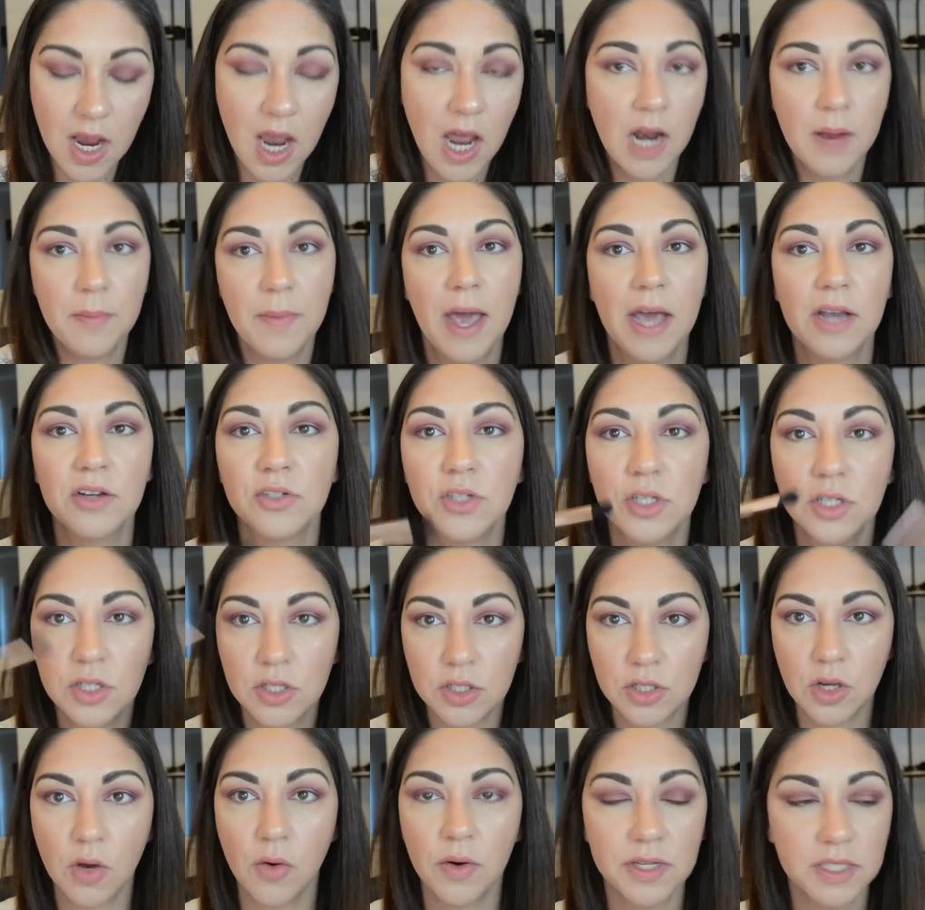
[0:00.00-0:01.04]
and I'm actually
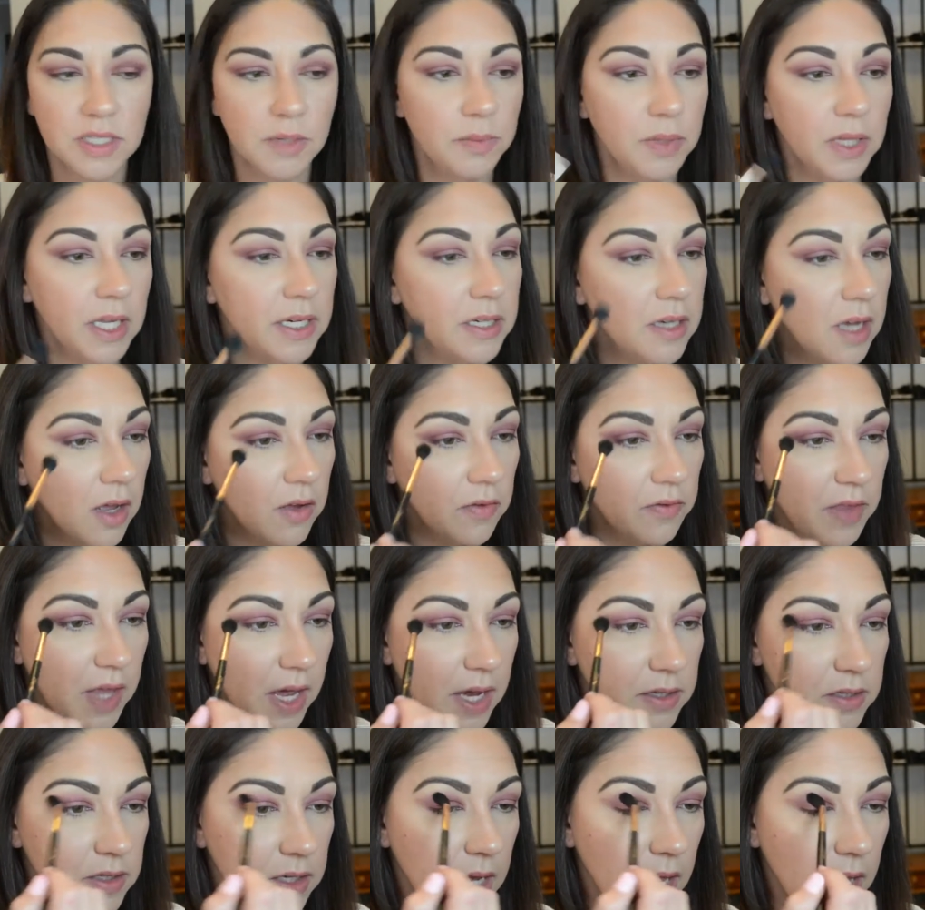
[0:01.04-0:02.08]
just going to blend all of
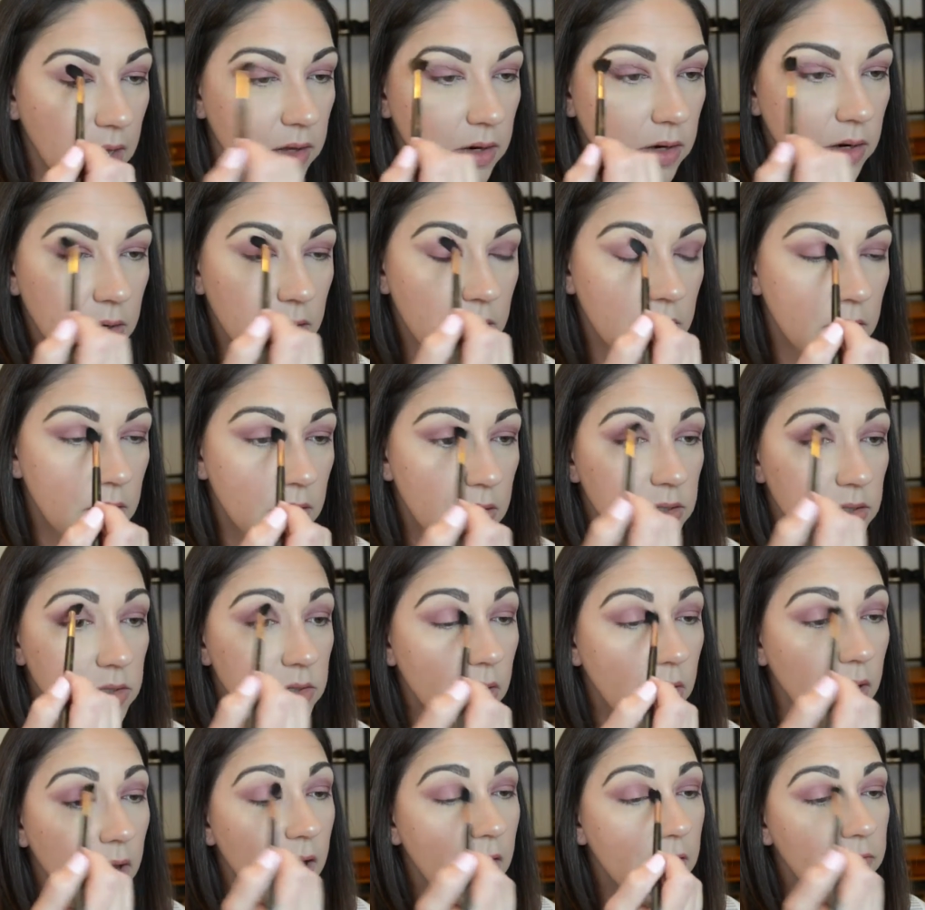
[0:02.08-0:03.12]
that together so I
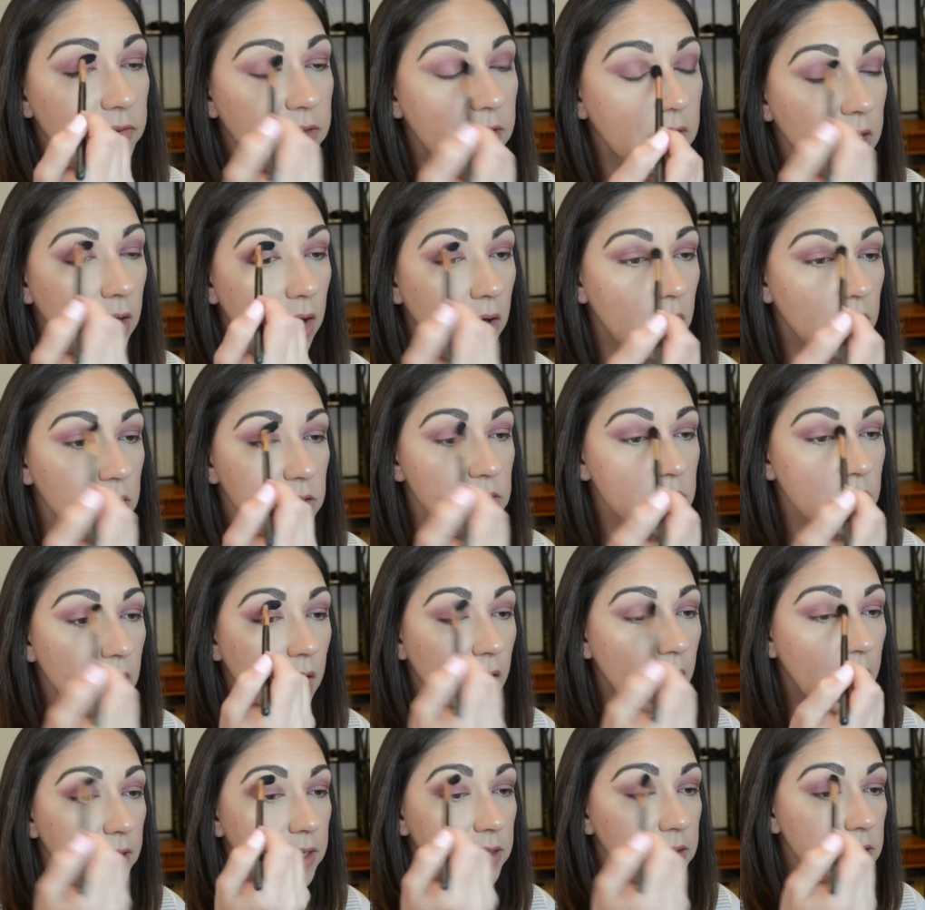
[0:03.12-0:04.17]
don't have any harsh
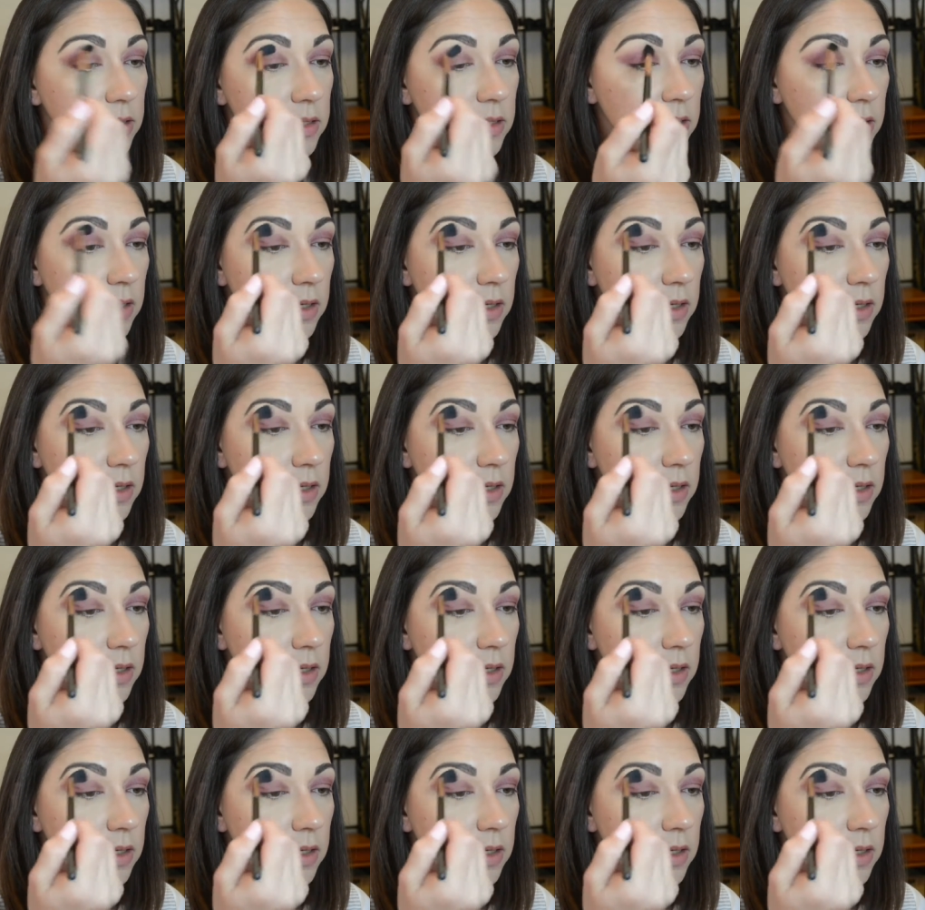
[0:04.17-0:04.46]
lines.